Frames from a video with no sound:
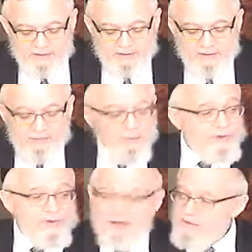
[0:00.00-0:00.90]
You're born
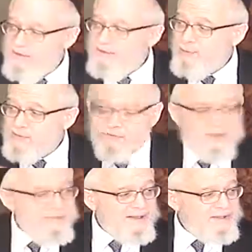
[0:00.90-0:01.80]
here, you have all the
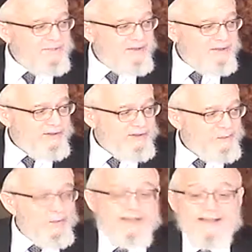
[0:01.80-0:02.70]
responsibilities.
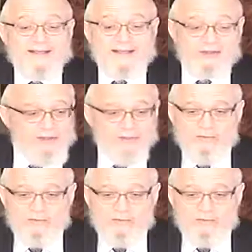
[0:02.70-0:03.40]
We dictate to you.